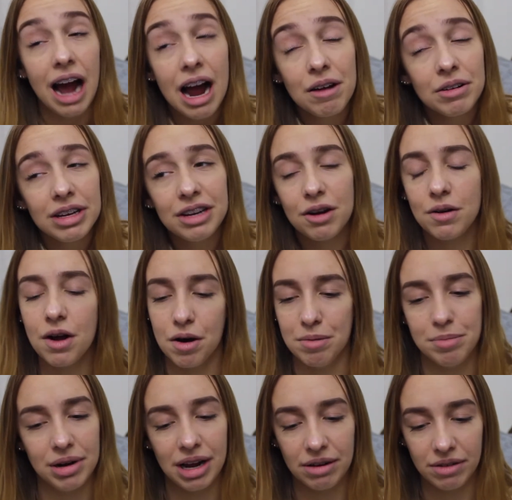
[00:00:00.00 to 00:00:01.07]
I really don't know,
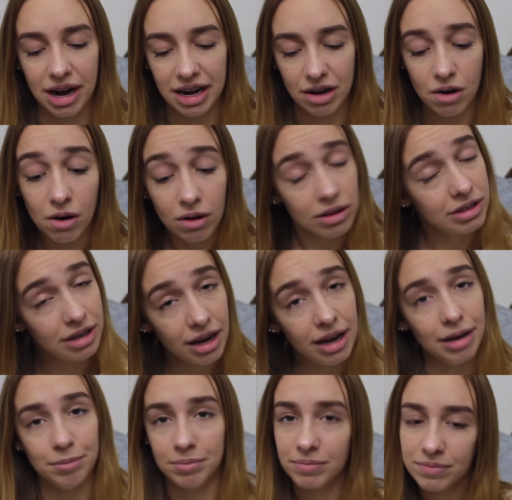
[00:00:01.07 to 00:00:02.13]
but I write all the time.